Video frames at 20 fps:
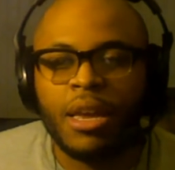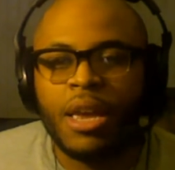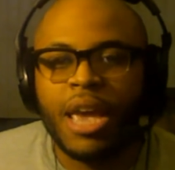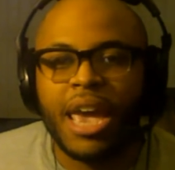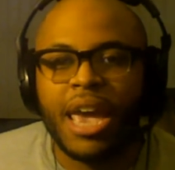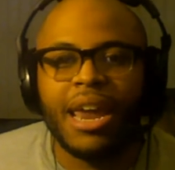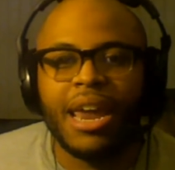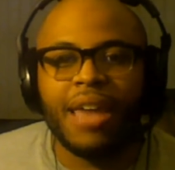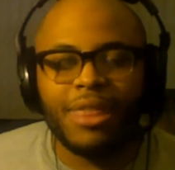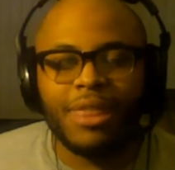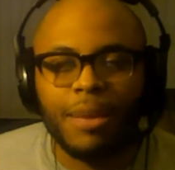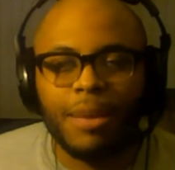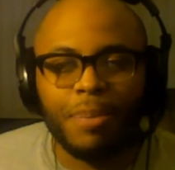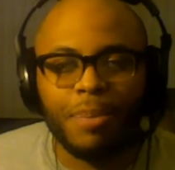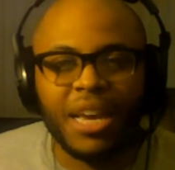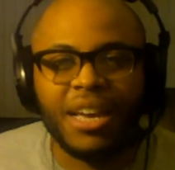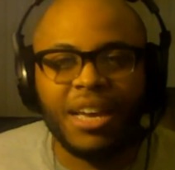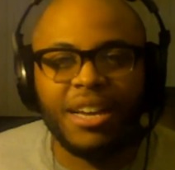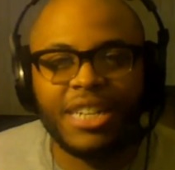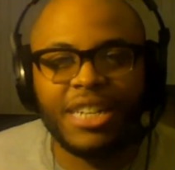And I think
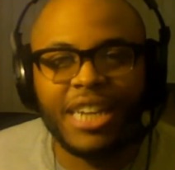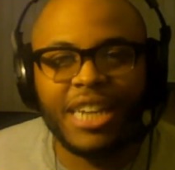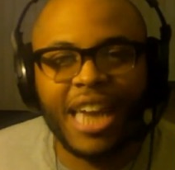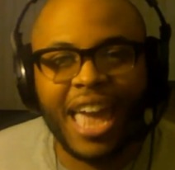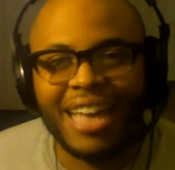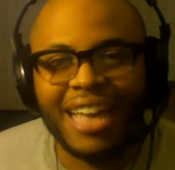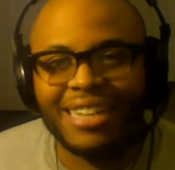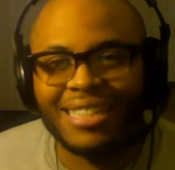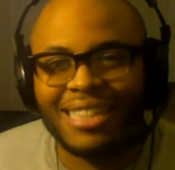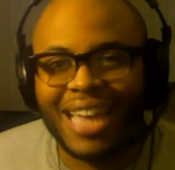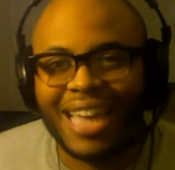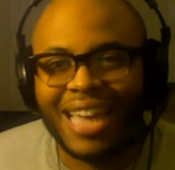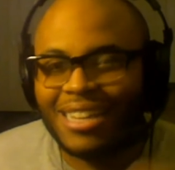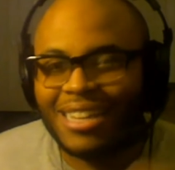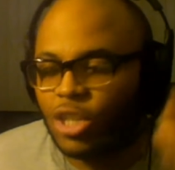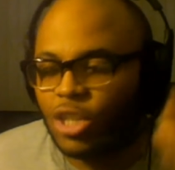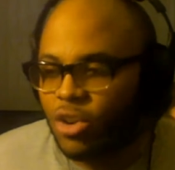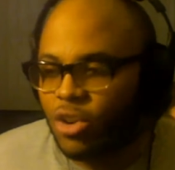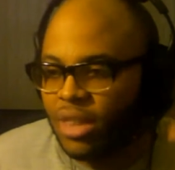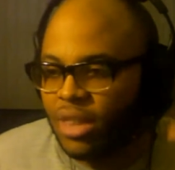because she has that
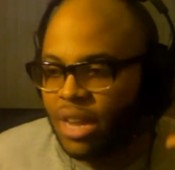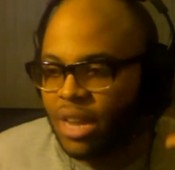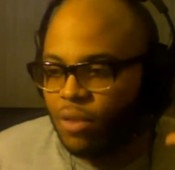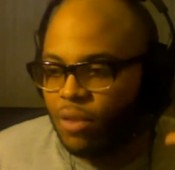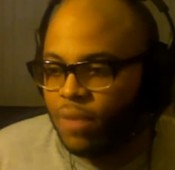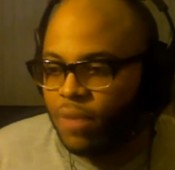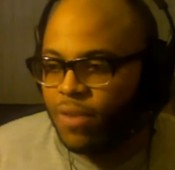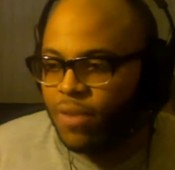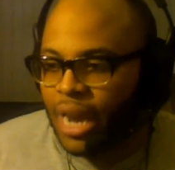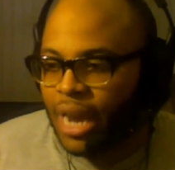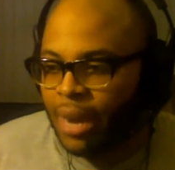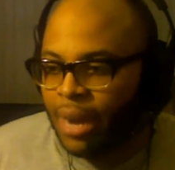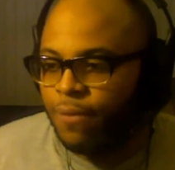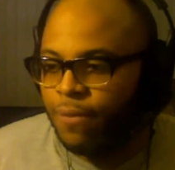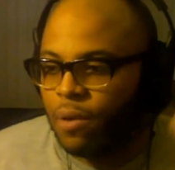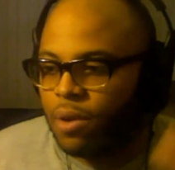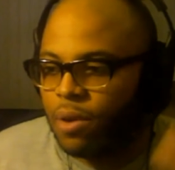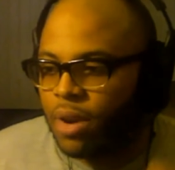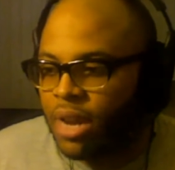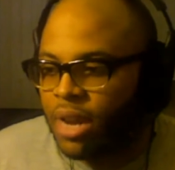certain level of
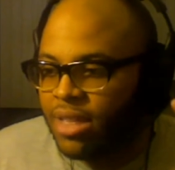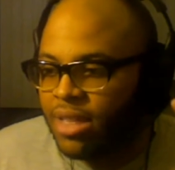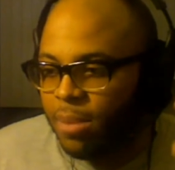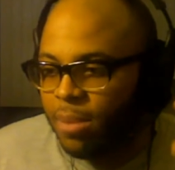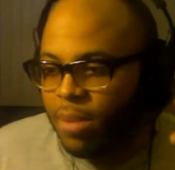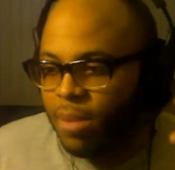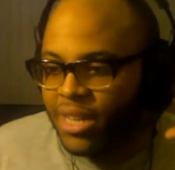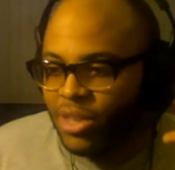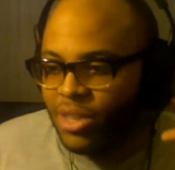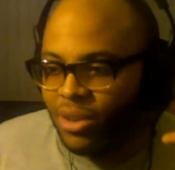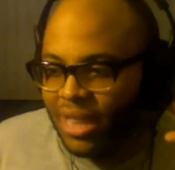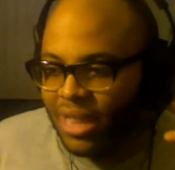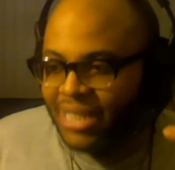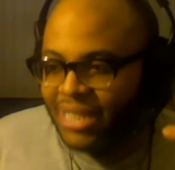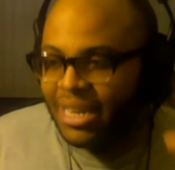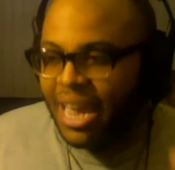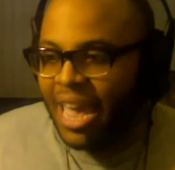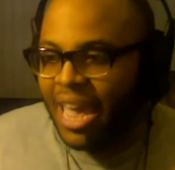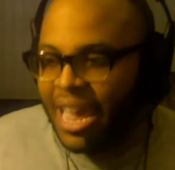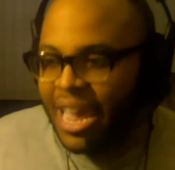comfort that makes her
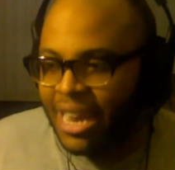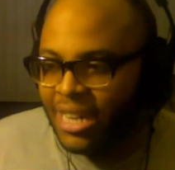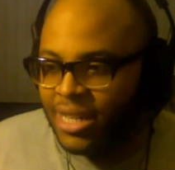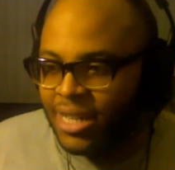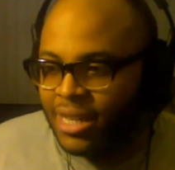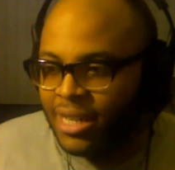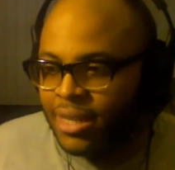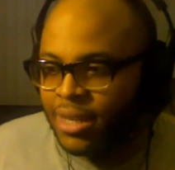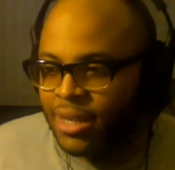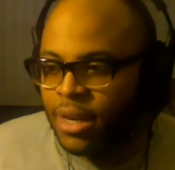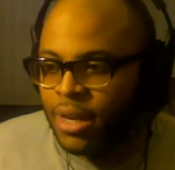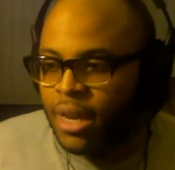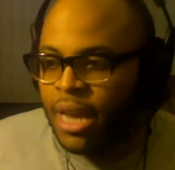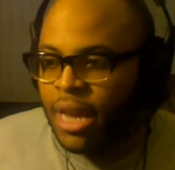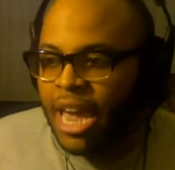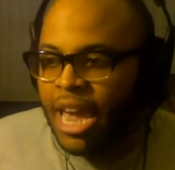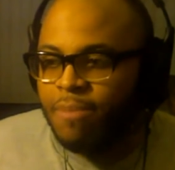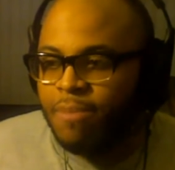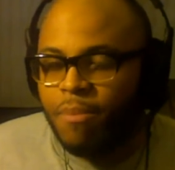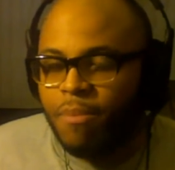less anxious,
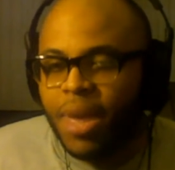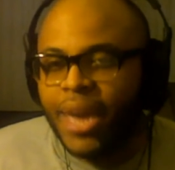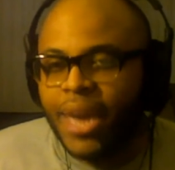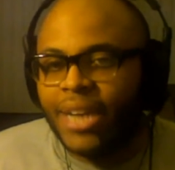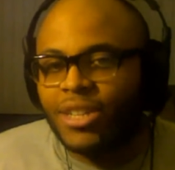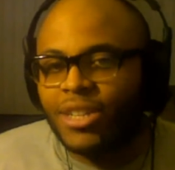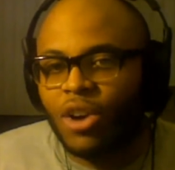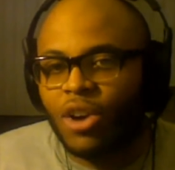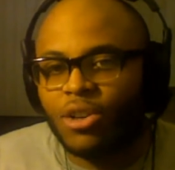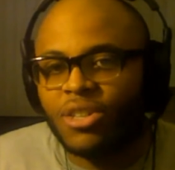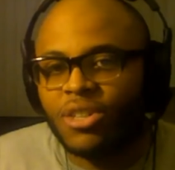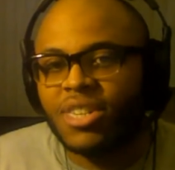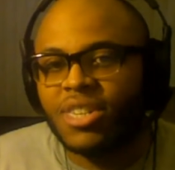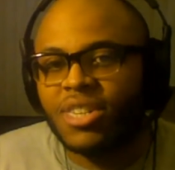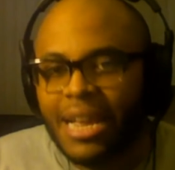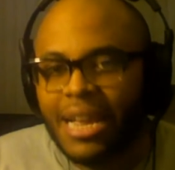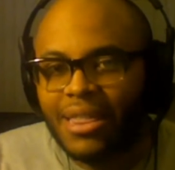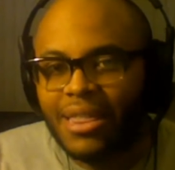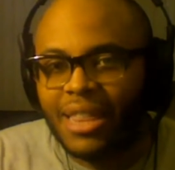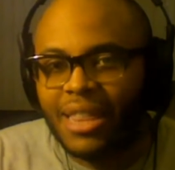it makes her
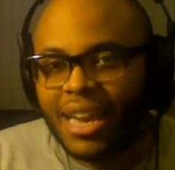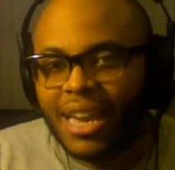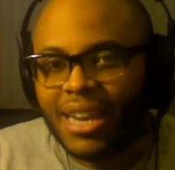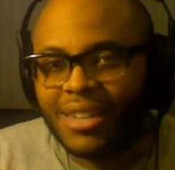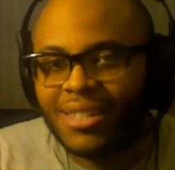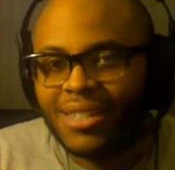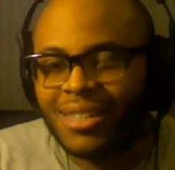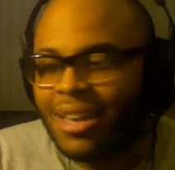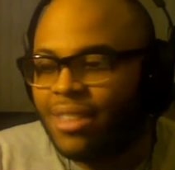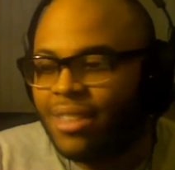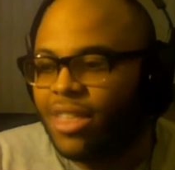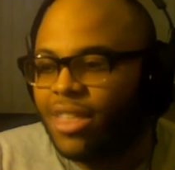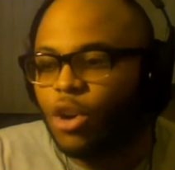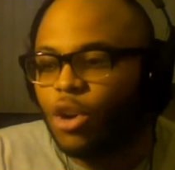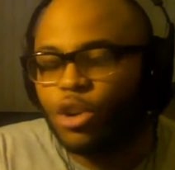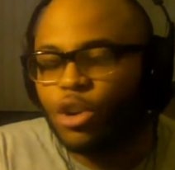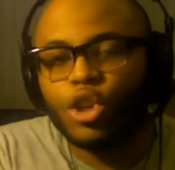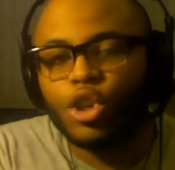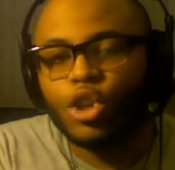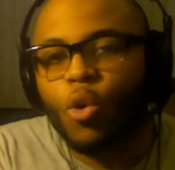say things that are
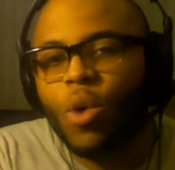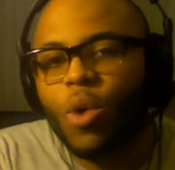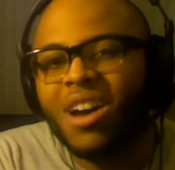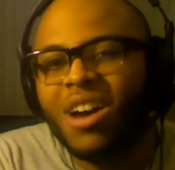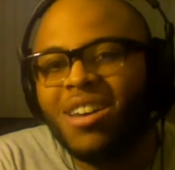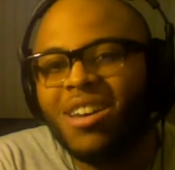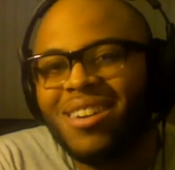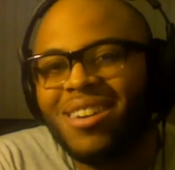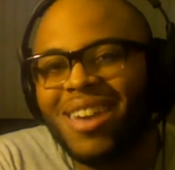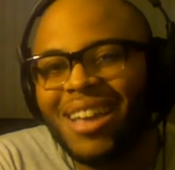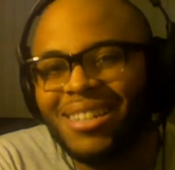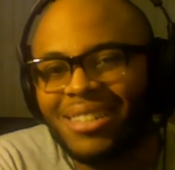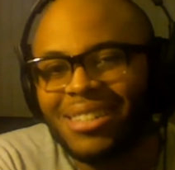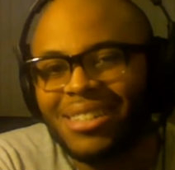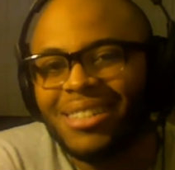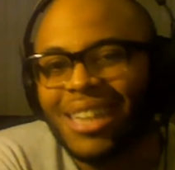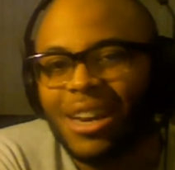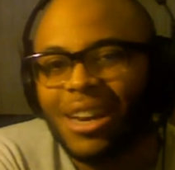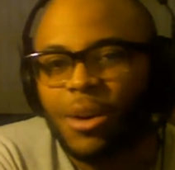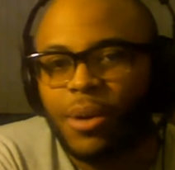so
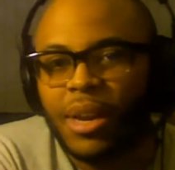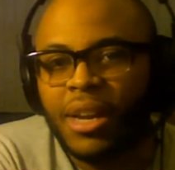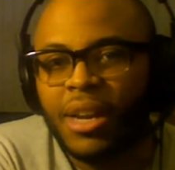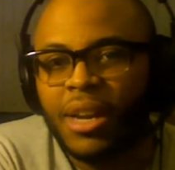unnecessary.